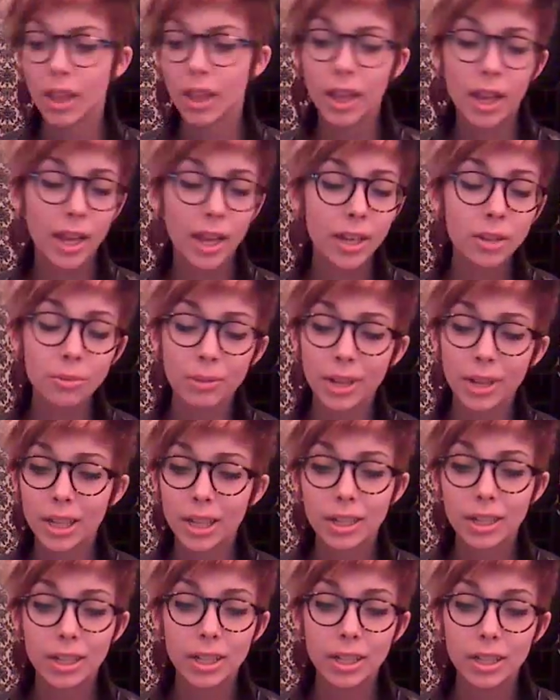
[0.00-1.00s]
Anyway,
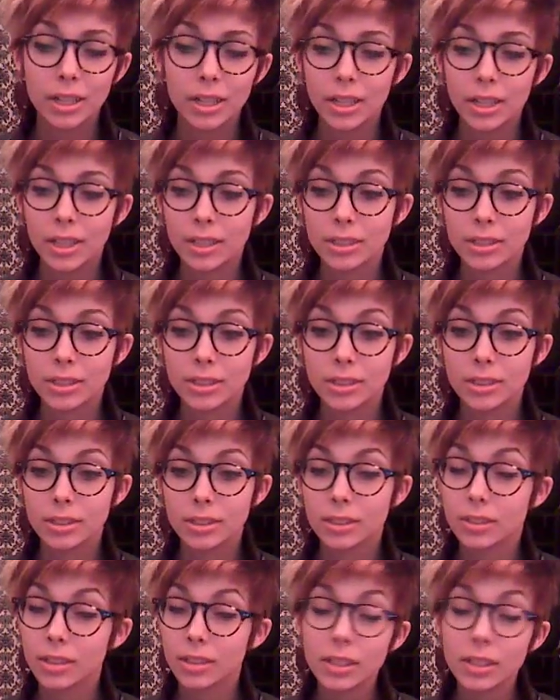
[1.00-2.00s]
it
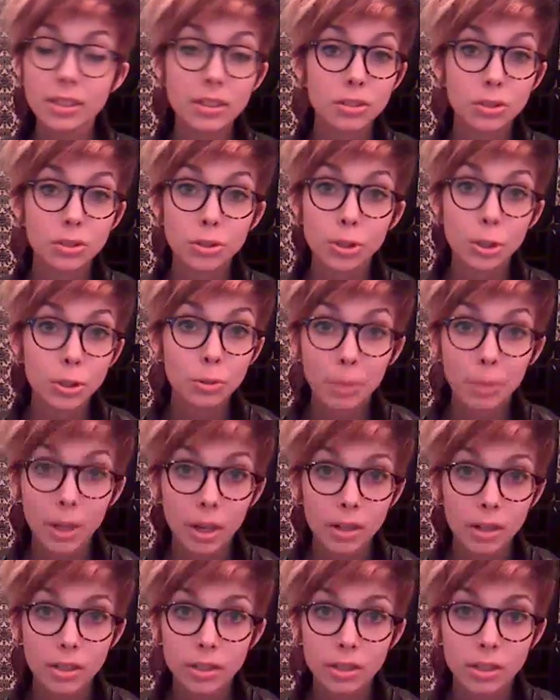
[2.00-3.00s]
doesn't turn me
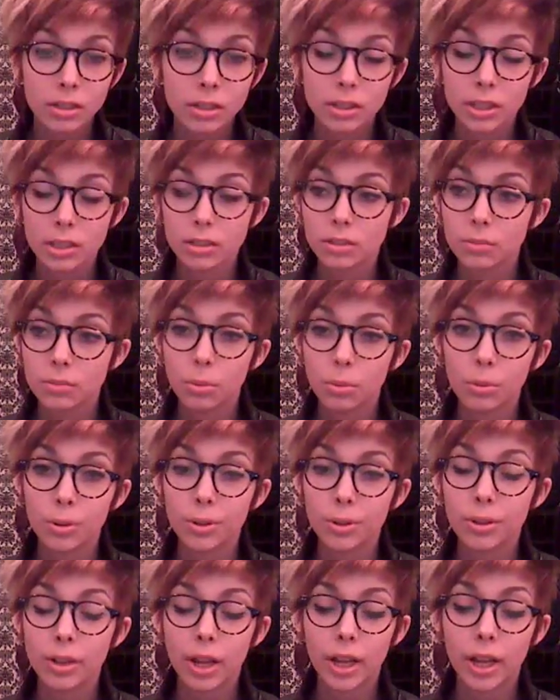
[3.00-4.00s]
on in the least,
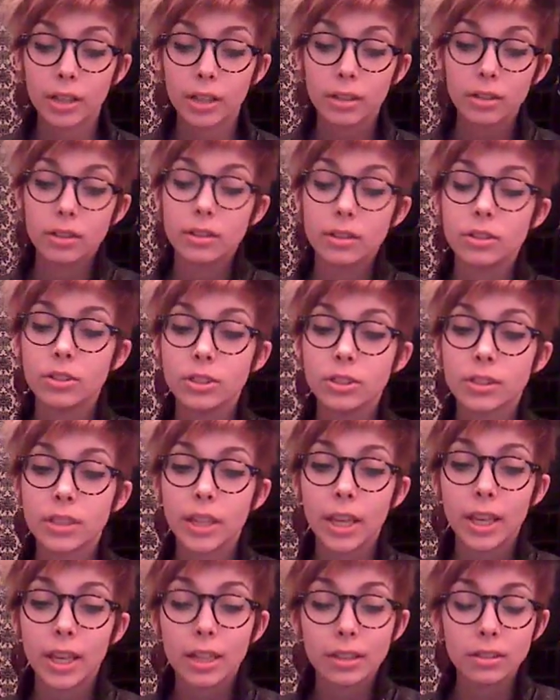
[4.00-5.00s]
porn. I just
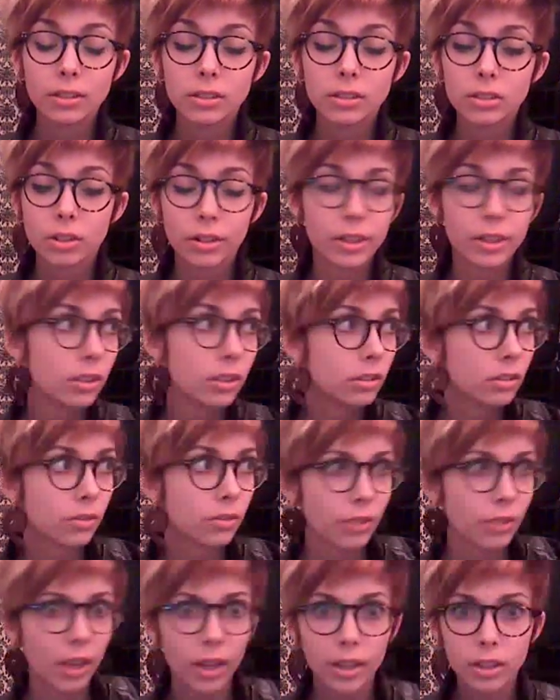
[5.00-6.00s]
can't. Sorry, there's a
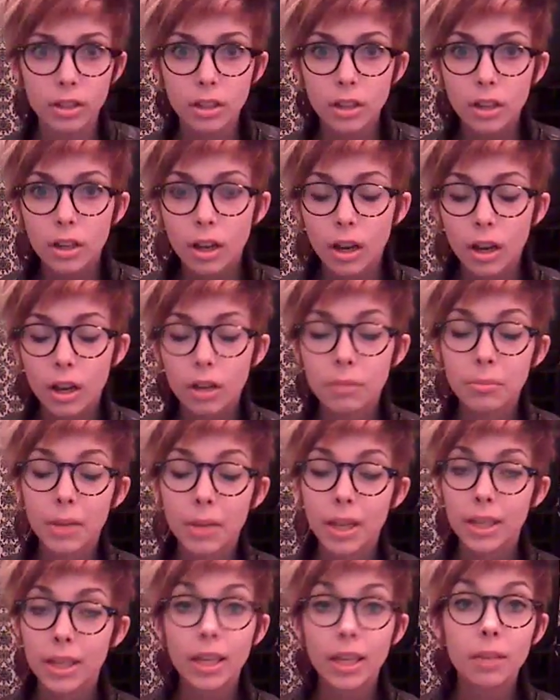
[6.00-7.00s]
fly.
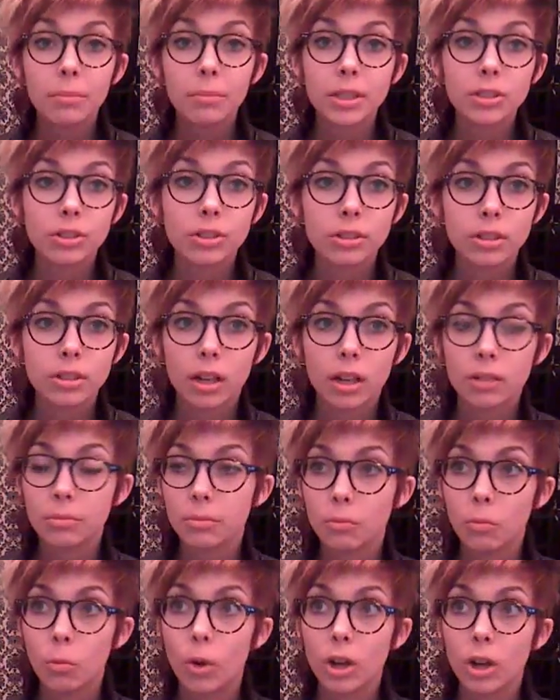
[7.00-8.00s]
I can't be turned
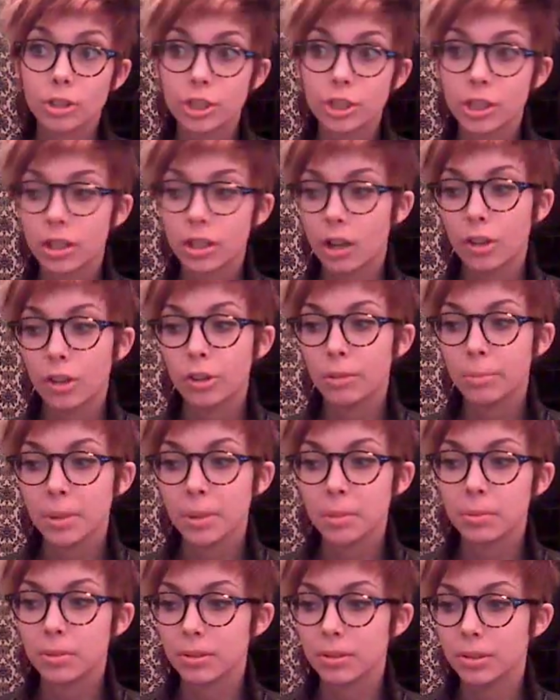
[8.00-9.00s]
on watching other
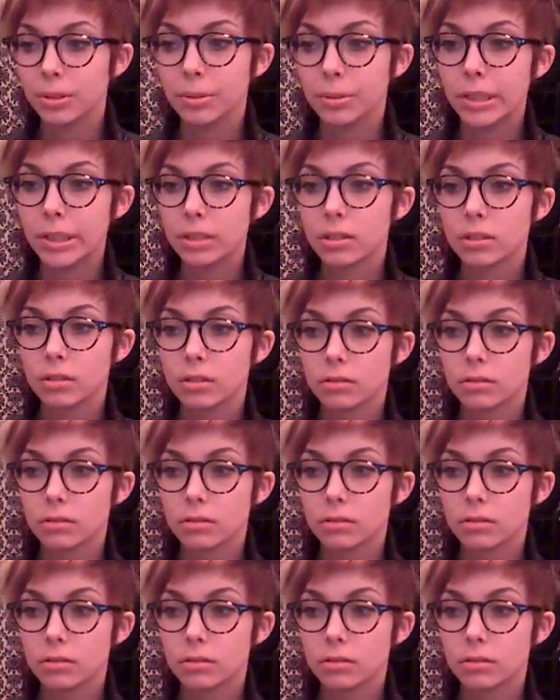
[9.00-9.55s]
people do it.